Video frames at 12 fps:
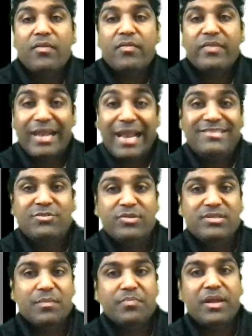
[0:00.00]
They like
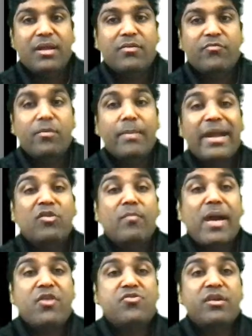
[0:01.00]
doing something for
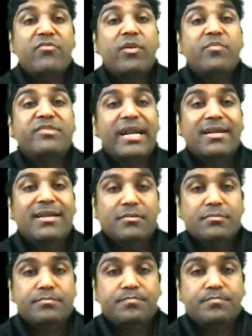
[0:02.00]
micromanaging from center